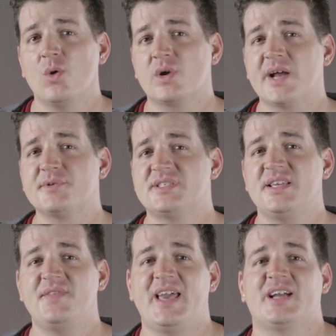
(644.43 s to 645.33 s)
When I
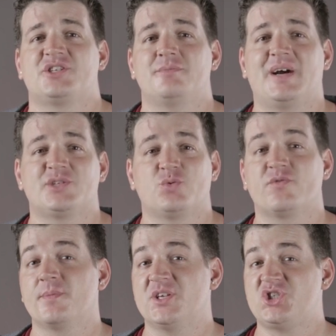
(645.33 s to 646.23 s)
received the action
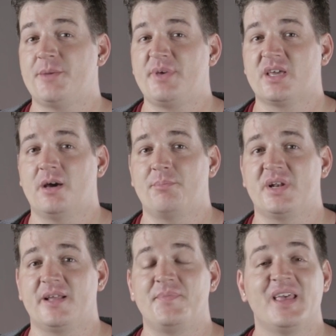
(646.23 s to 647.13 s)
module from the shipping
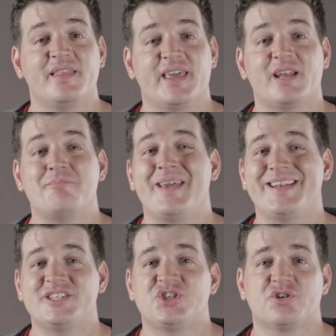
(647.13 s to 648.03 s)
company, they had
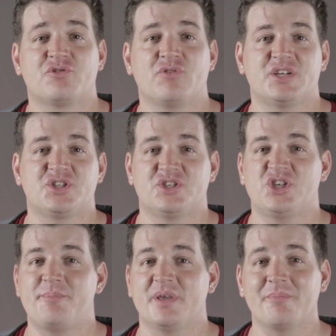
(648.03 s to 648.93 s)
managed to crush the
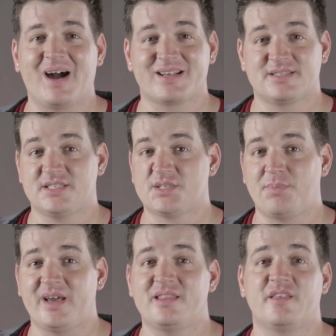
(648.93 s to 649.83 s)
shipping box
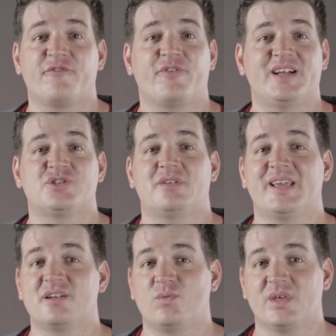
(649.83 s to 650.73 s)
despite the fragile
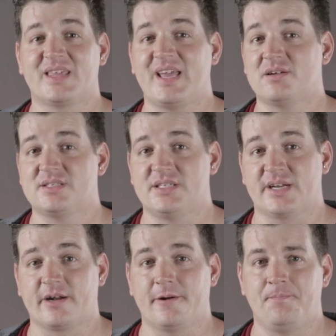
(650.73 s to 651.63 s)
handle with care
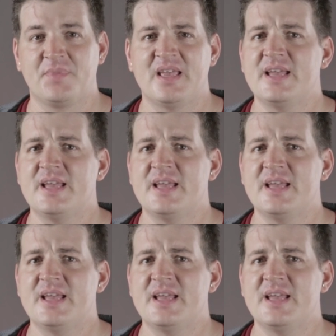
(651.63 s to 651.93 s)
sticker.